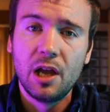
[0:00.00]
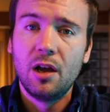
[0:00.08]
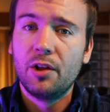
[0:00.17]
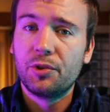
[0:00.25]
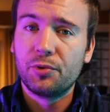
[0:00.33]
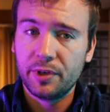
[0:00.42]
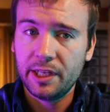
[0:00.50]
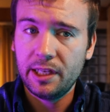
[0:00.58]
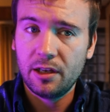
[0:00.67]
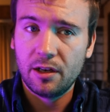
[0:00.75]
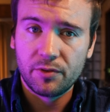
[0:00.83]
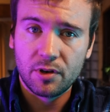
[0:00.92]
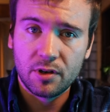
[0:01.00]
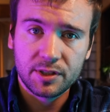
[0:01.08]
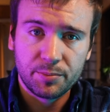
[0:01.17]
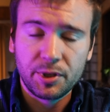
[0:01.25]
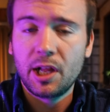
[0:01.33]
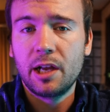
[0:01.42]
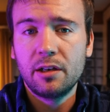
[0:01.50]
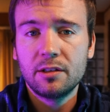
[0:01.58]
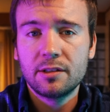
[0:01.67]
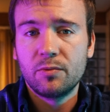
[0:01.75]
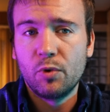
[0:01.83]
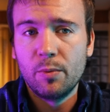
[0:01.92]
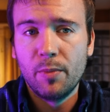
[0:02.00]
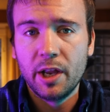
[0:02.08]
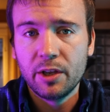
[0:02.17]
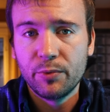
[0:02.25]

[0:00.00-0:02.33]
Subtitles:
3 of our suppliers, and what money